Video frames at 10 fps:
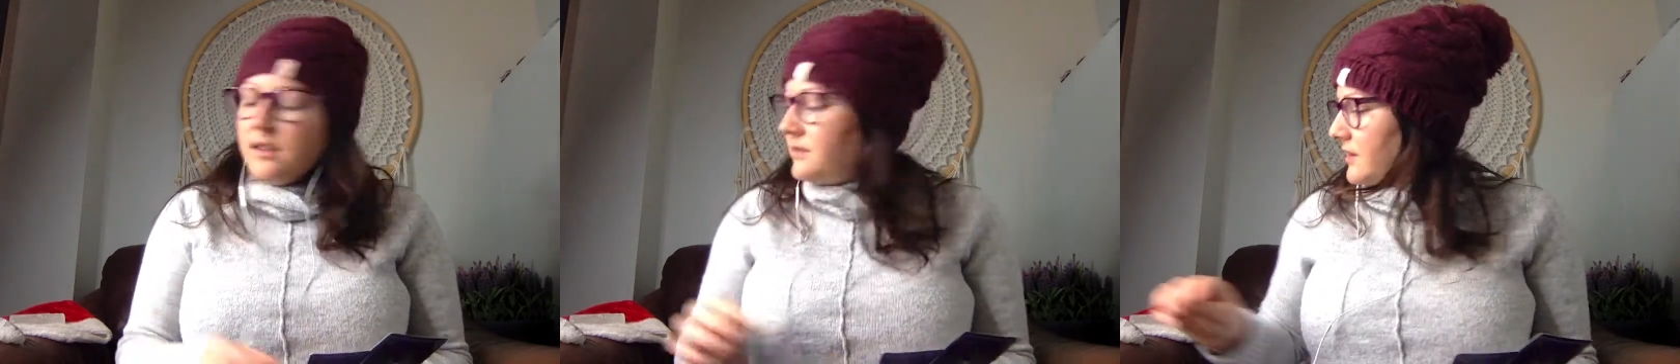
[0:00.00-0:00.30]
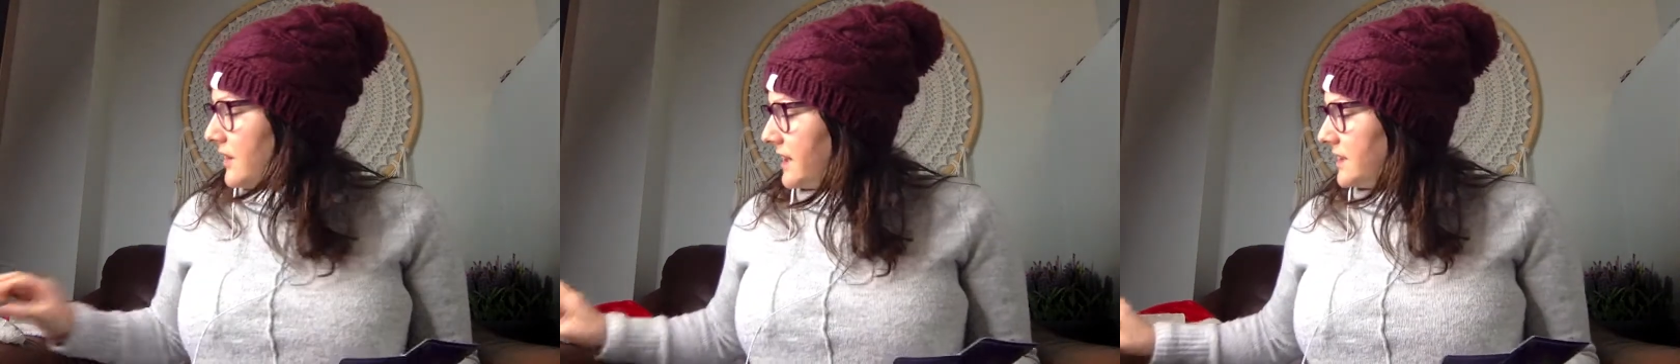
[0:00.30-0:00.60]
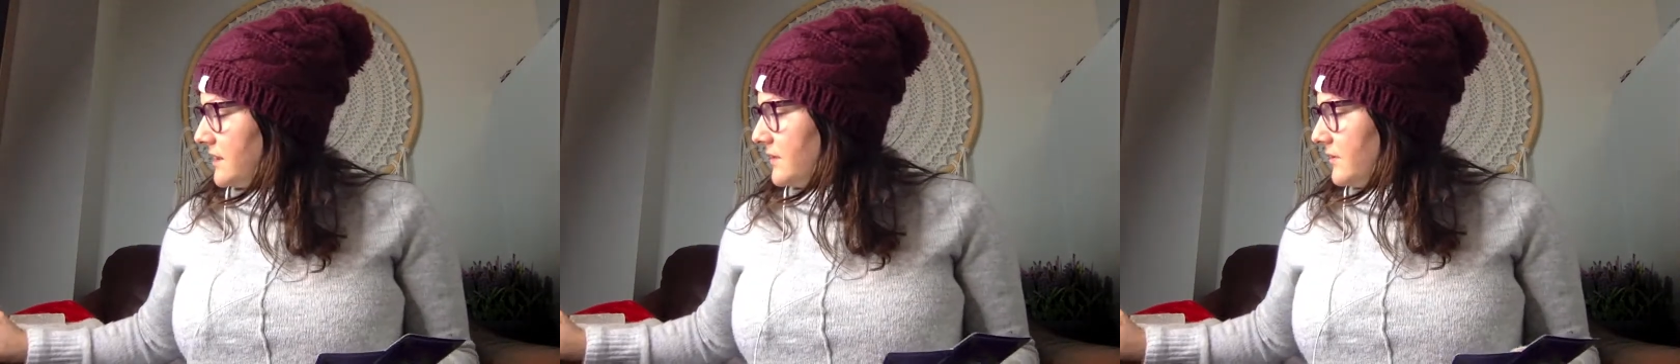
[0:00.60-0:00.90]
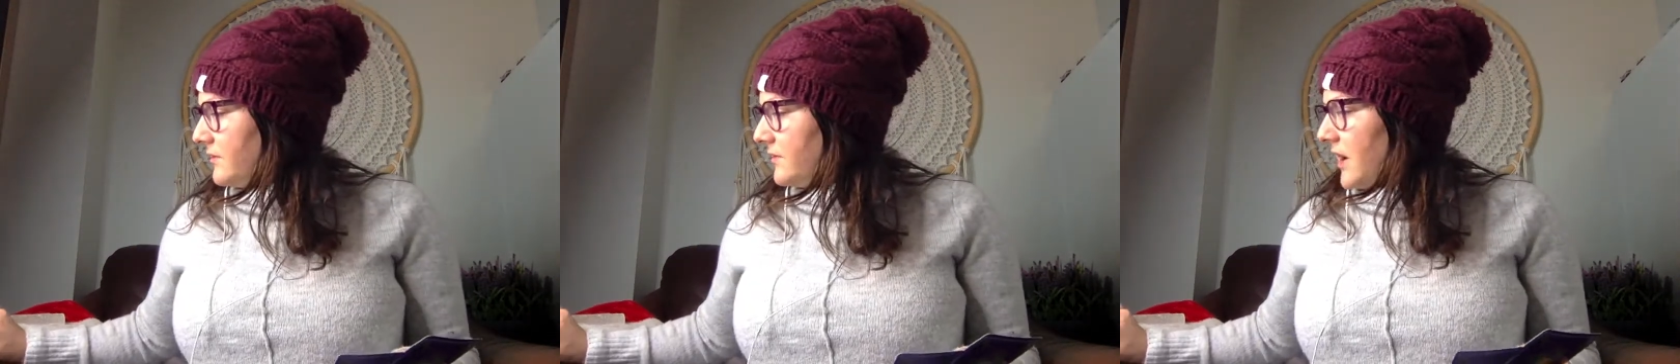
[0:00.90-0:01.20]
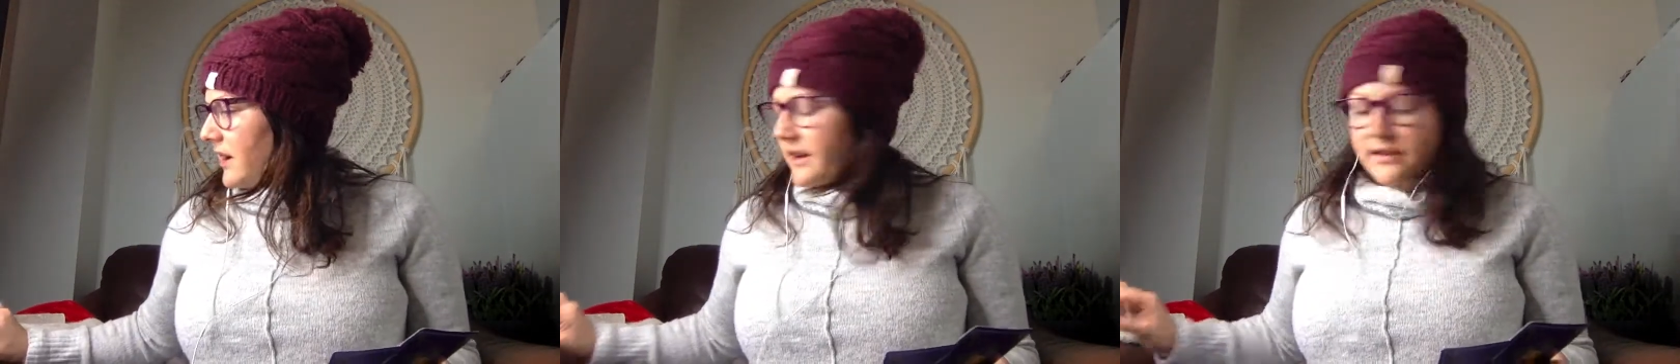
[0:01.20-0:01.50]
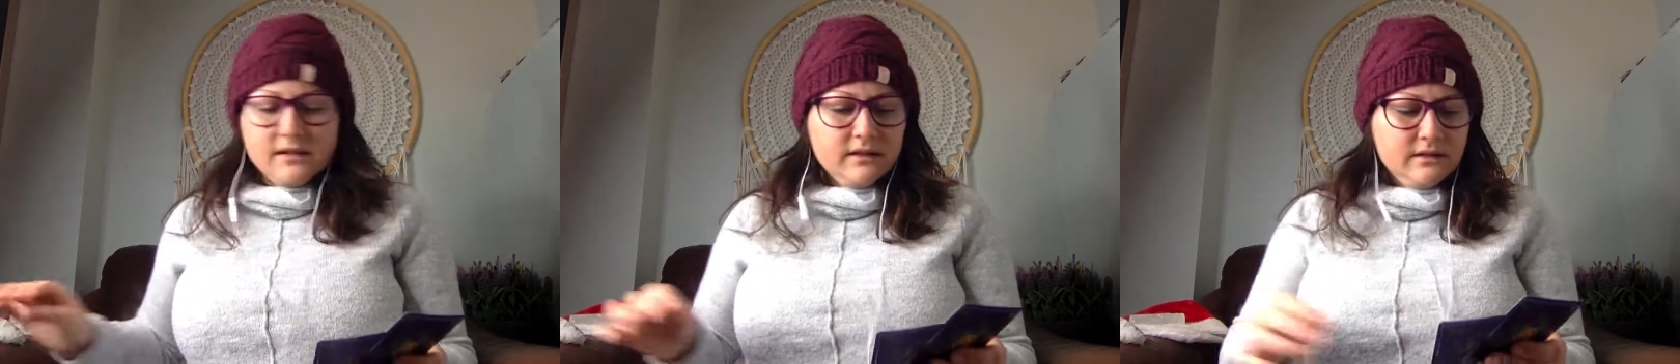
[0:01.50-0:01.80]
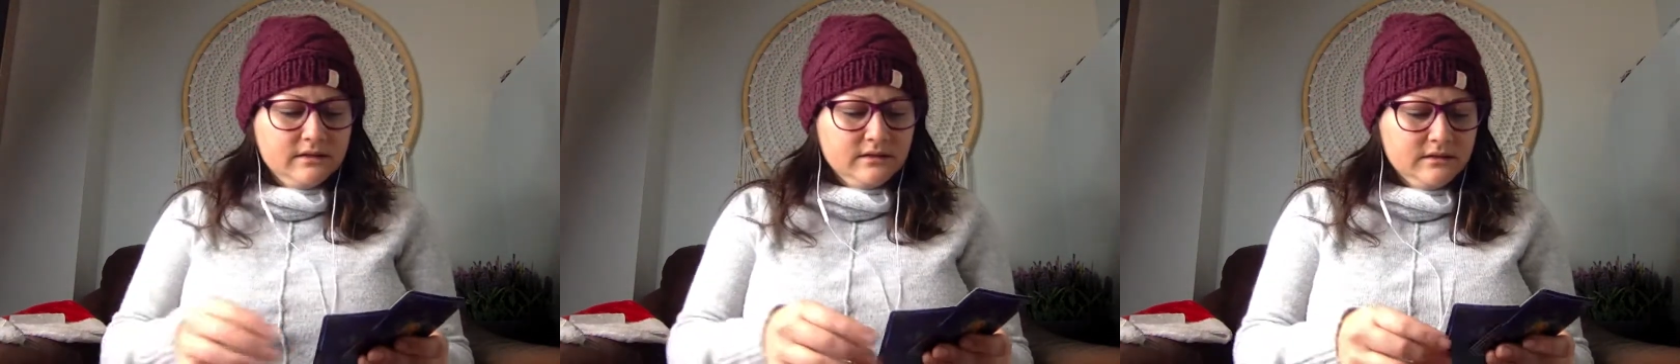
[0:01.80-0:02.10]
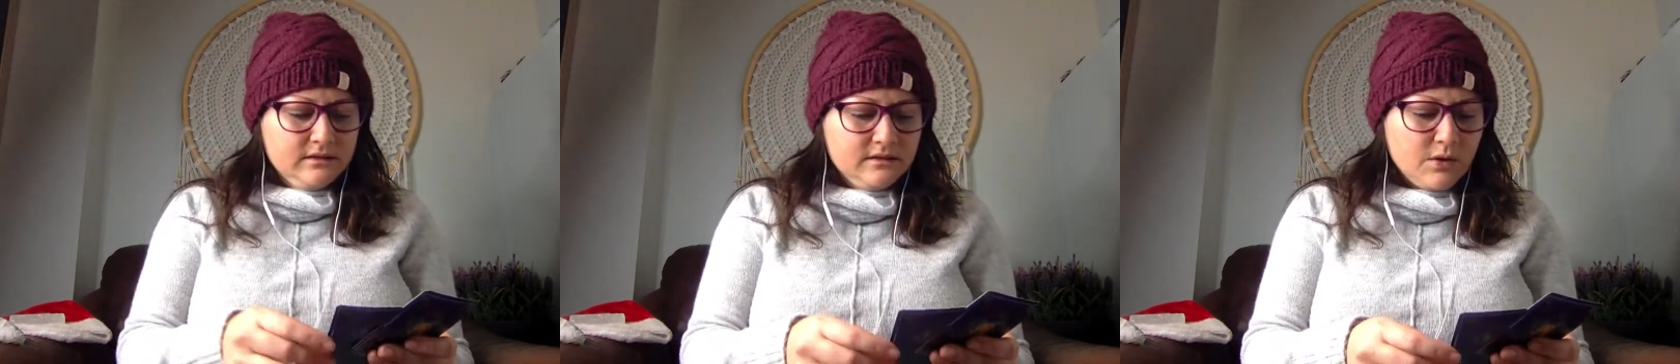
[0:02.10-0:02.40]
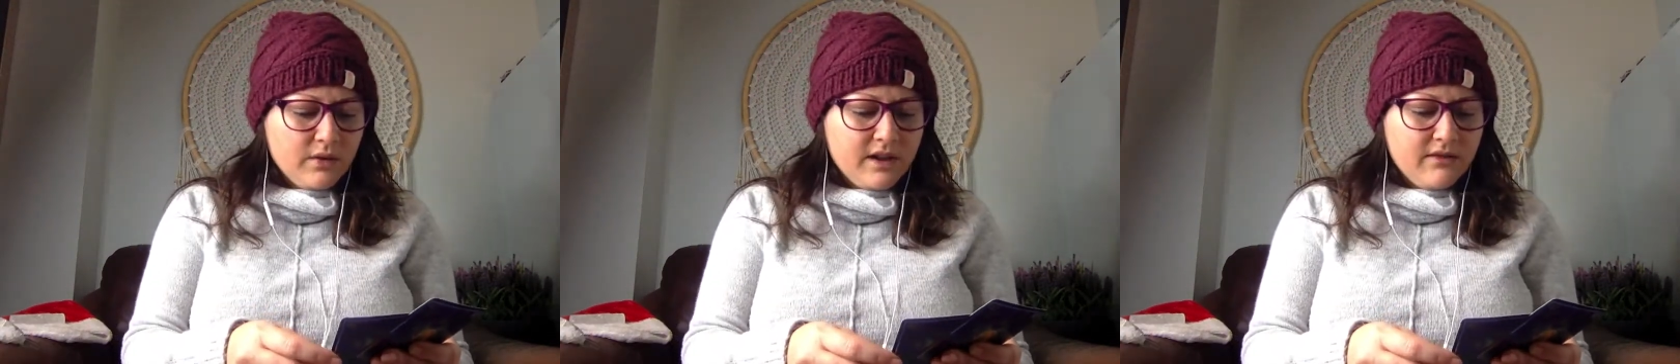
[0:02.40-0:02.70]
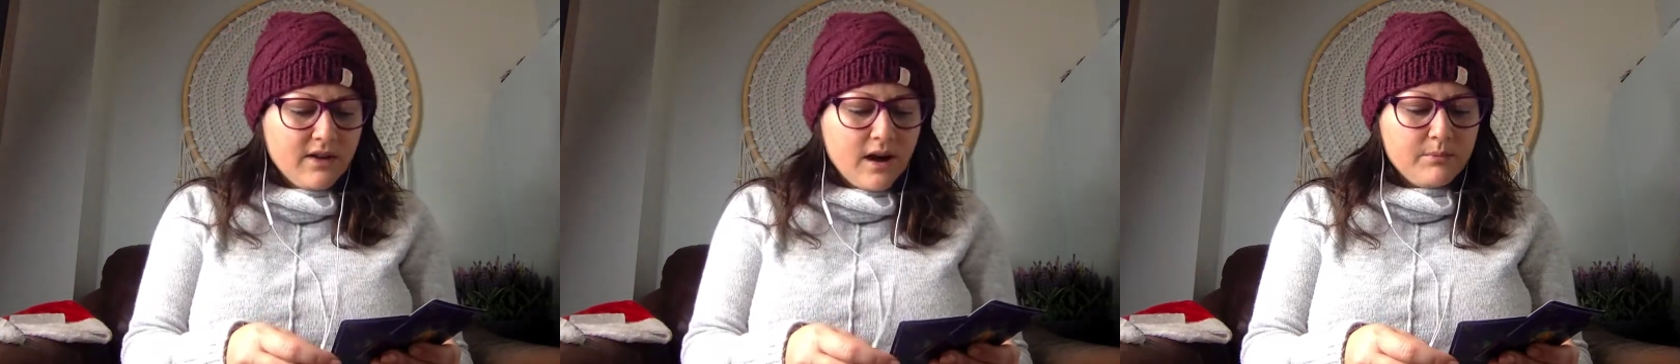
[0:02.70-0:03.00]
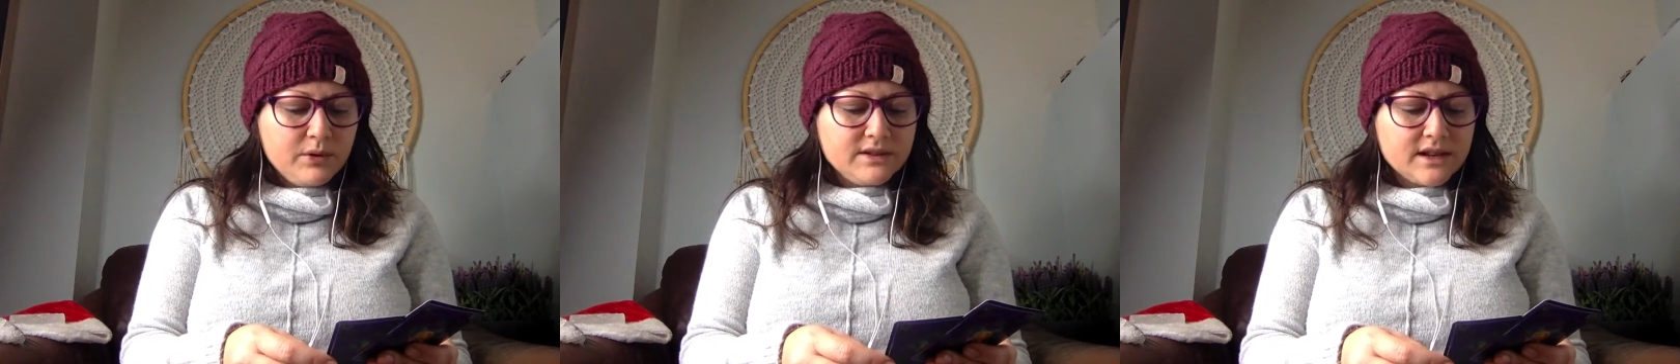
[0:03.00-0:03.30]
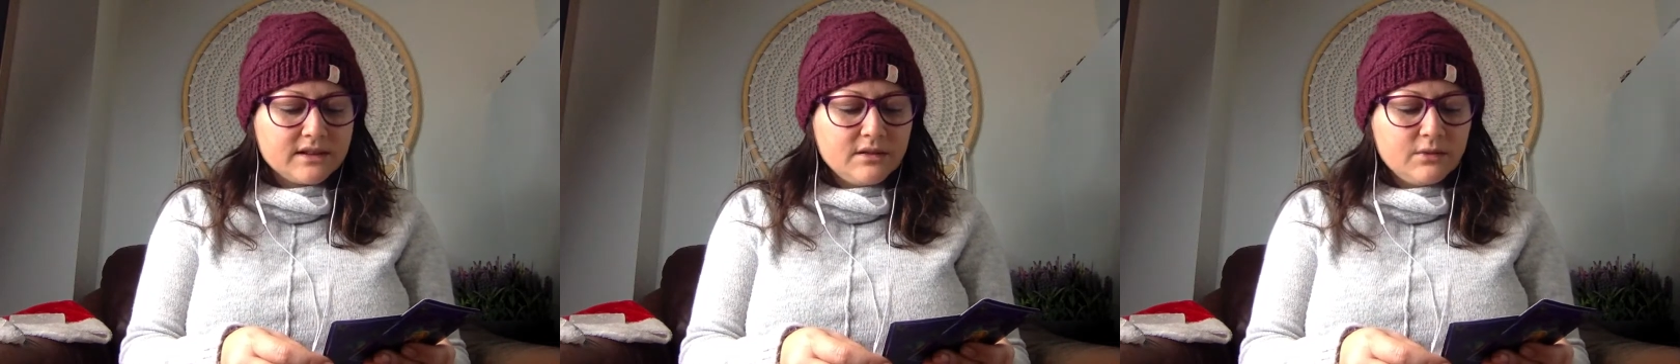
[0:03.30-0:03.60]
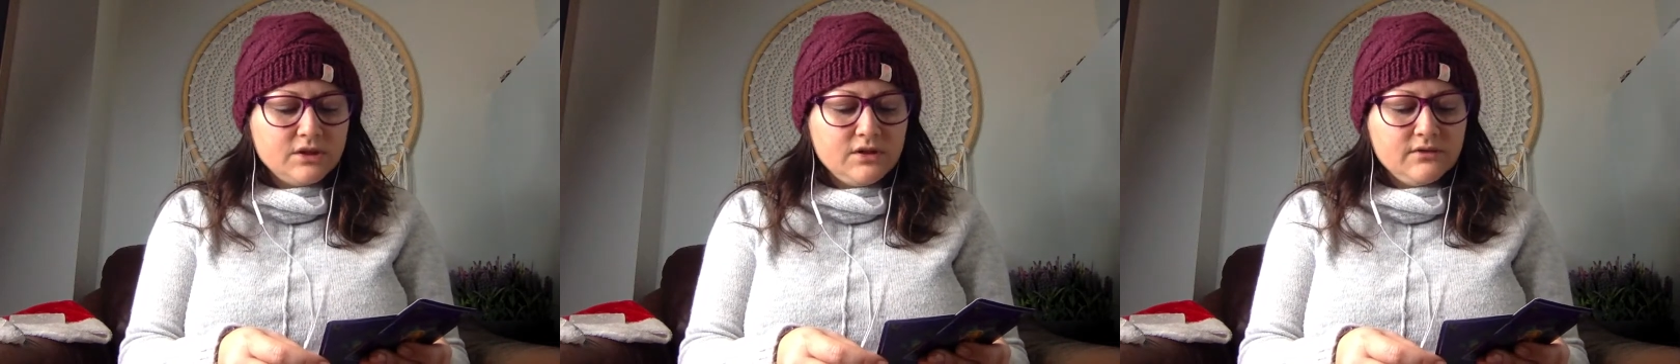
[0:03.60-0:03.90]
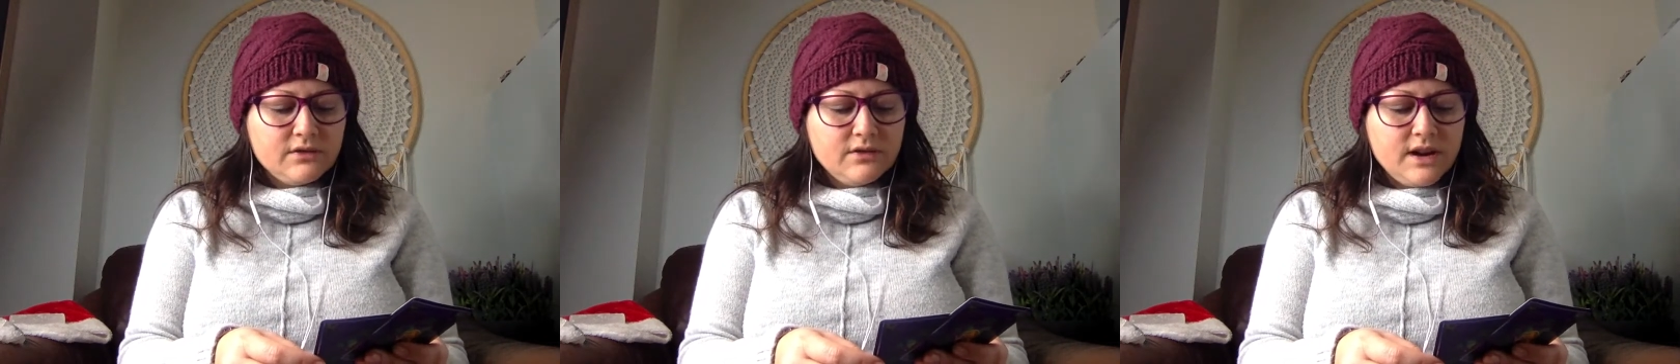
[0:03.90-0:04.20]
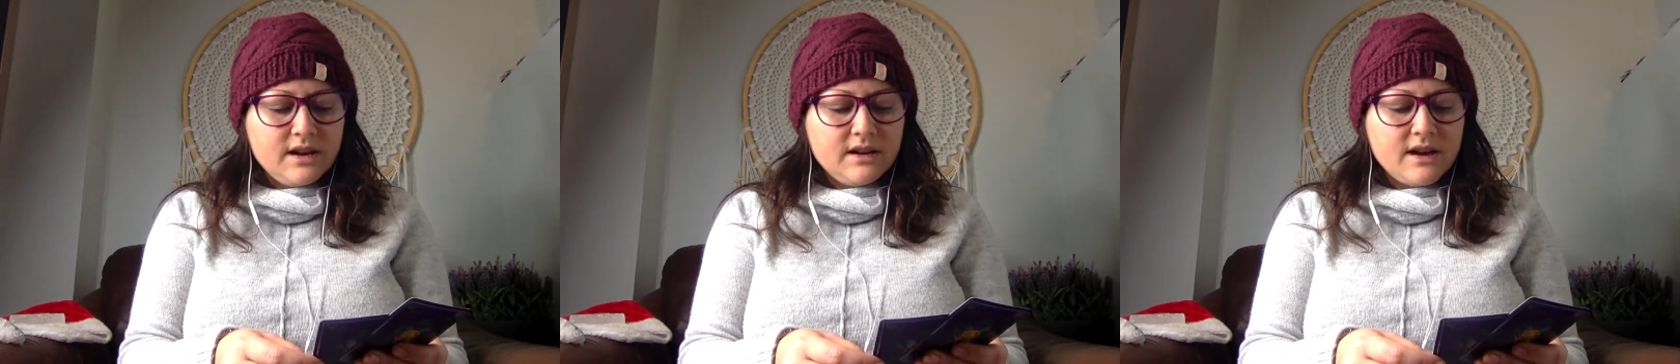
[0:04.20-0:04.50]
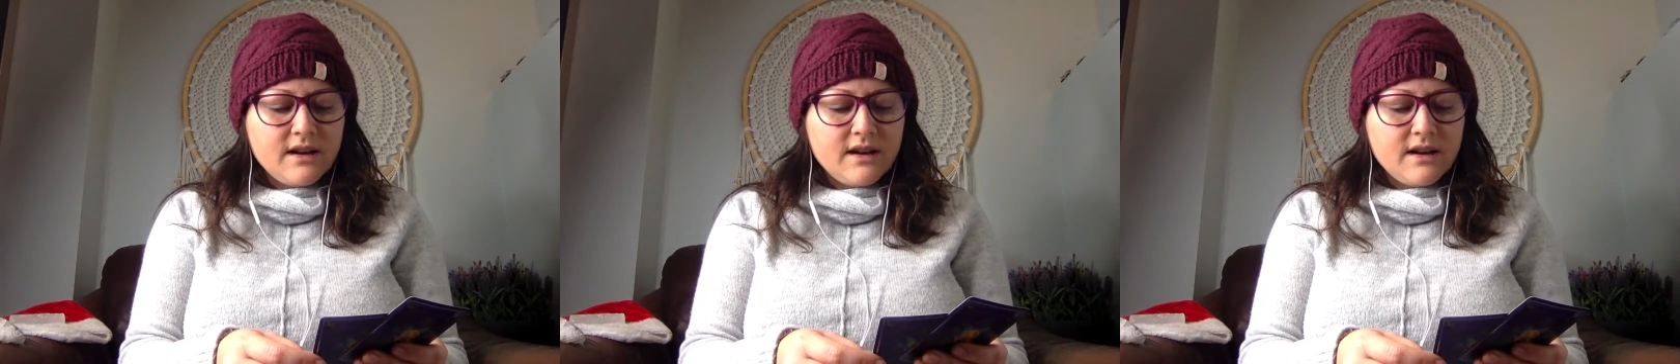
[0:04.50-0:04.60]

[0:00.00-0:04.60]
Nine of fire. Don't give up. Protect that which you've created.